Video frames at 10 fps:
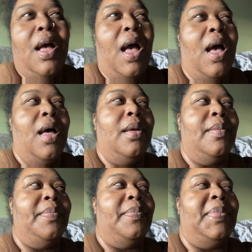
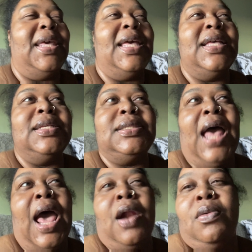Um, because
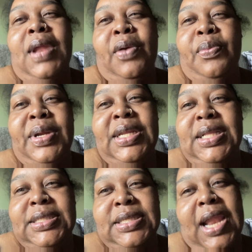I don't like reading
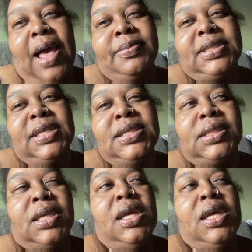the synopsis,